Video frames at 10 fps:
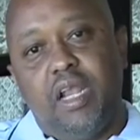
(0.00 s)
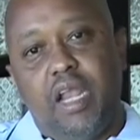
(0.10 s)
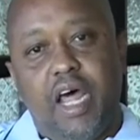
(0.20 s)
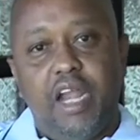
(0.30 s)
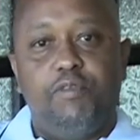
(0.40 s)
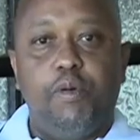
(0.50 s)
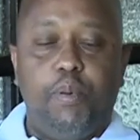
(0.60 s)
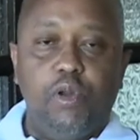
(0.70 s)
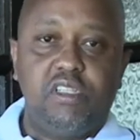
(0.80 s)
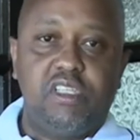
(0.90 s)
land for
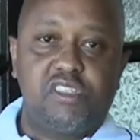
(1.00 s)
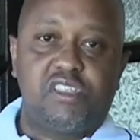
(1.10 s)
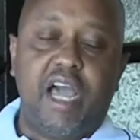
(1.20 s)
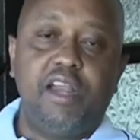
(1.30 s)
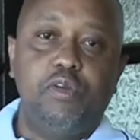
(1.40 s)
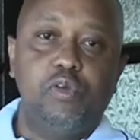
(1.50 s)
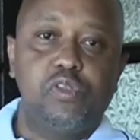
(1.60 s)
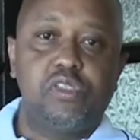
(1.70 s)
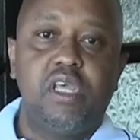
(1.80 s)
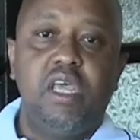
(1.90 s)
politics
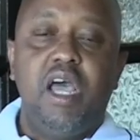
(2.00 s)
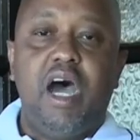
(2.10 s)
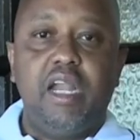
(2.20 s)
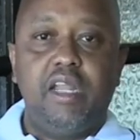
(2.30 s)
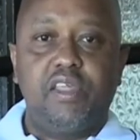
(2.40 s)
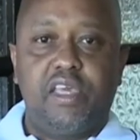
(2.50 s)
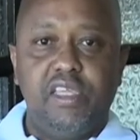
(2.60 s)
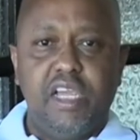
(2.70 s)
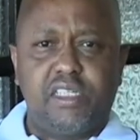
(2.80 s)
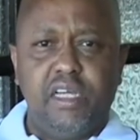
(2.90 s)
scandals under the
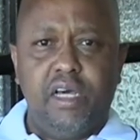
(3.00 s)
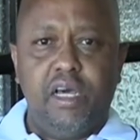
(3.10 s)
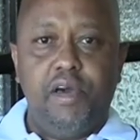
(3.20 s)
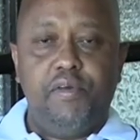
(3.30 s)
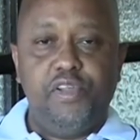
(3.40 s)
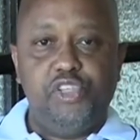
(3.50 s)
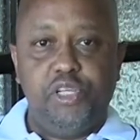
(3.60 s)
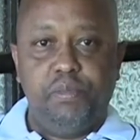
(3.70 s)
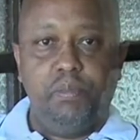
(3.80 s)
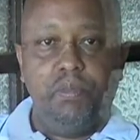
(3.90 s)
Kenyatta
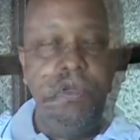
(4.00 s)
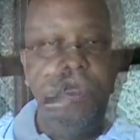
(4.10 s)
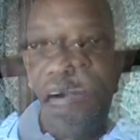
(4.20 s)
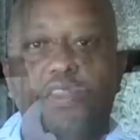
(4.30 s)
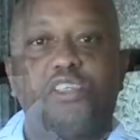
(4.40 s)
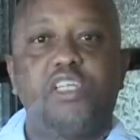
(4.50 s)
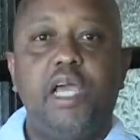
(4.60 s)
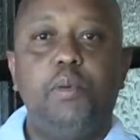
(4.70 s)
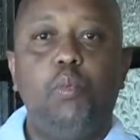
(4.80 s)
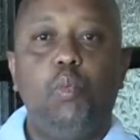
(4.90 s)
regime. At the
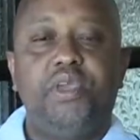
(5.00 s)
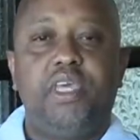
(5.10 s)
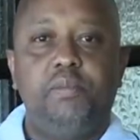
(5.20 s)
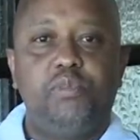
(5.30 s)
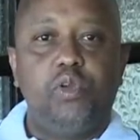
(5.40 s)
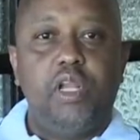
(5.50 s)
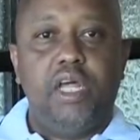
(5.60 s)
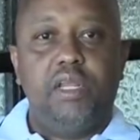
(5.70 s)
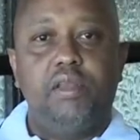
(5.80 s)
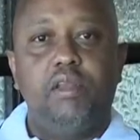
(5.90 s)
time, we came to
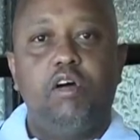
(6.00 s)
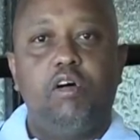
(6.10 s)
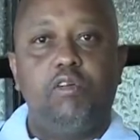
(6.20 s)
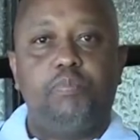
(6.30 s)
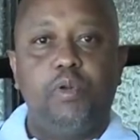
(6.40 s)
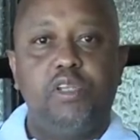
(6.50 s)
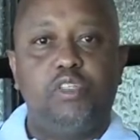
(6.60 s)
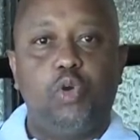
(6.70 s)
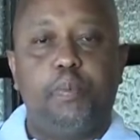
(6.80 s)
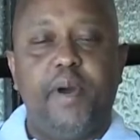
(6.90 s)
learn of
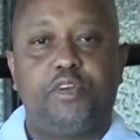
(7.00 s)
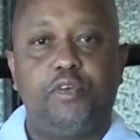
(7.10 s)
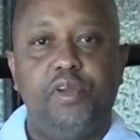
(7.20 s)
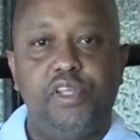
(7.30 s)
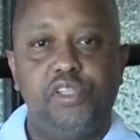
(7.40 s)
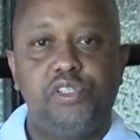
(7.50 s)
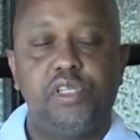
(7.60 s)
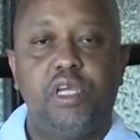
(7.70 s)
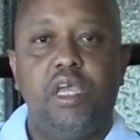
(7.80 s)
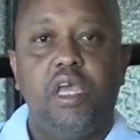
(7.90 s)
political patronage,
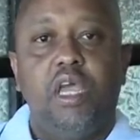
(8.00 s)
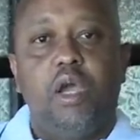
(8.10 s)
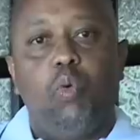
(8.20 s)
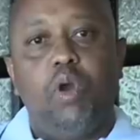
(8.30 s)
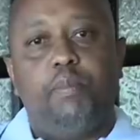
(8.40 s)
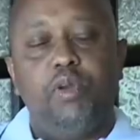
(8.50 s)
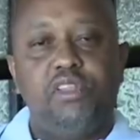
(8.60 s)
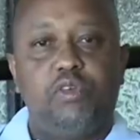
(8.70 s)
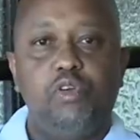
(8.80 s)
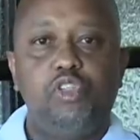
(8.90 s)
where
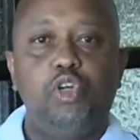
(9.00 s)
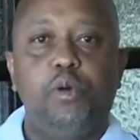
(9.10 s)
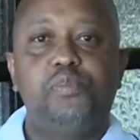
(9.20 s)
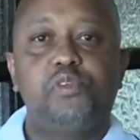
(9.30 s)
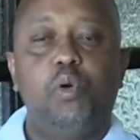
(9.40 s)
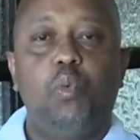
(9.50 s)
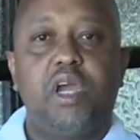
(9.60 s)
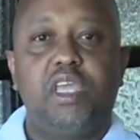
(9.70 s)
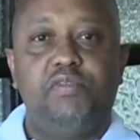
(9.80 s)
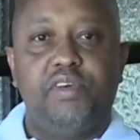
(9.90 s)
political jobs were
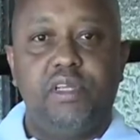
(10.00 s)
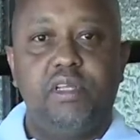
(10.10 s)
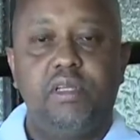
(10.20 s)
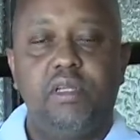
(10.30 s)
given